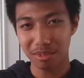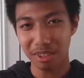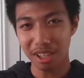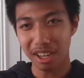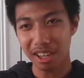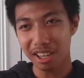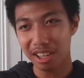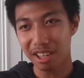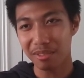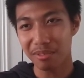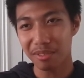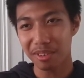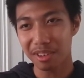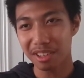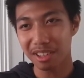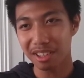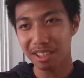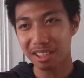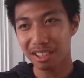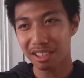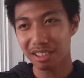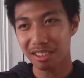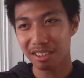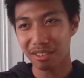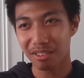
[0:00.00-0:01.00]
I
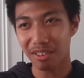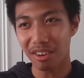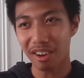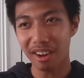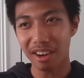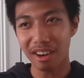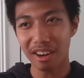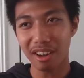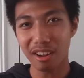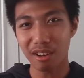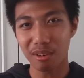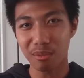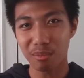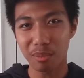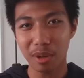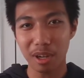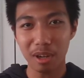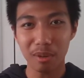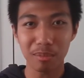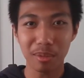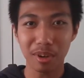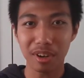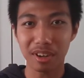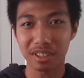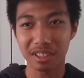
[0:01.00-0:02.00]
even tried out
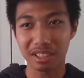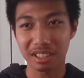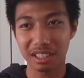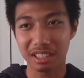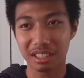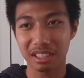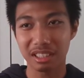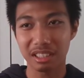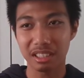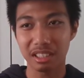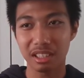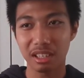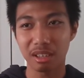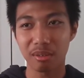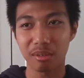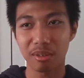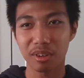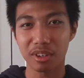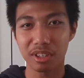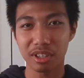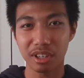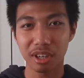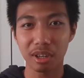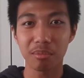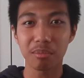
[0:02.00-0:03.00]
mailboxes that
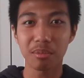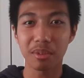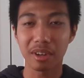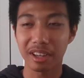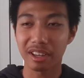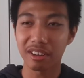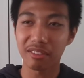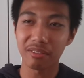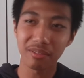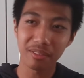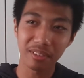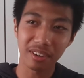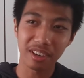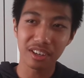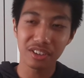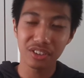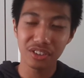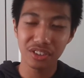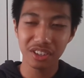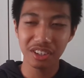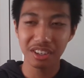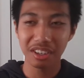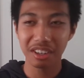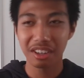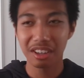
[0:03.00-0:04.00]
were shaped like a
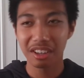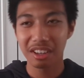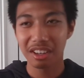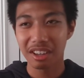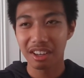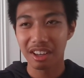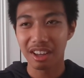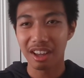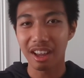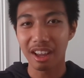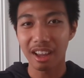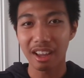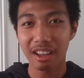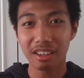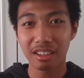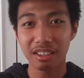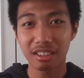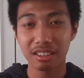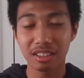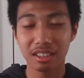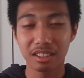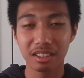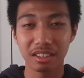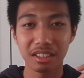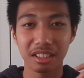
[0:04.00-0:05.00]
fish,
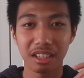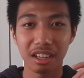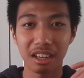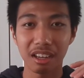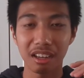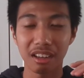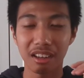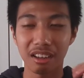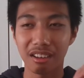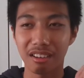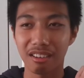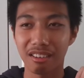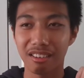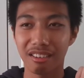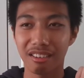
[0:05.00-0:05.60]
and yeah,